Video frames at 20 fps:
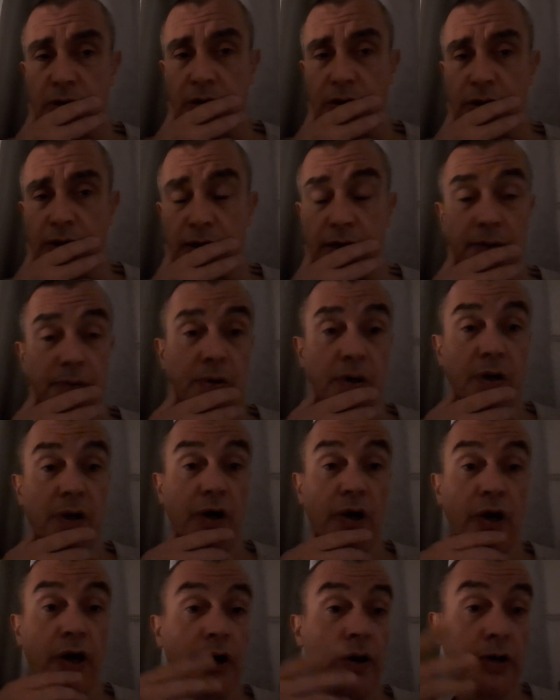I don't
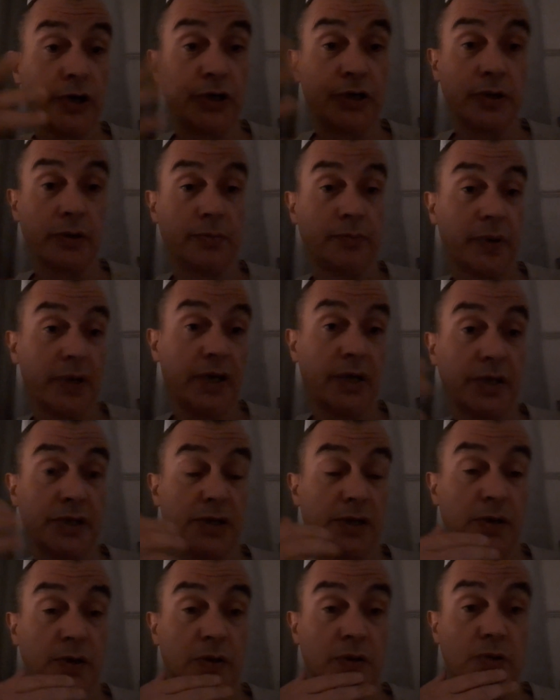know, I should be
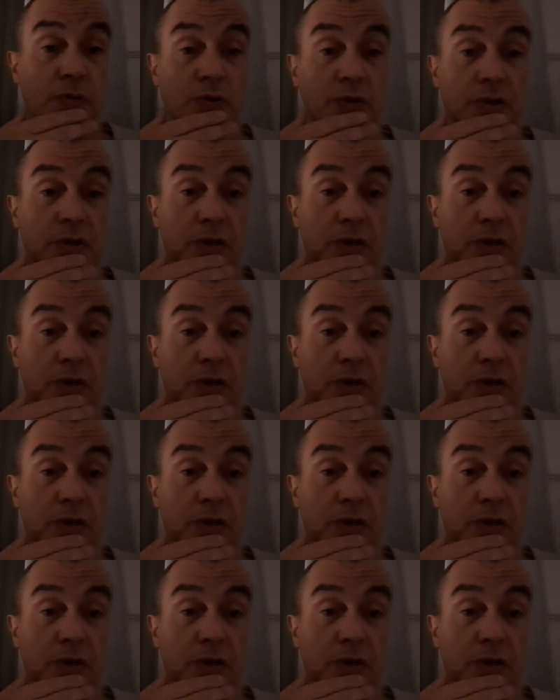entitled to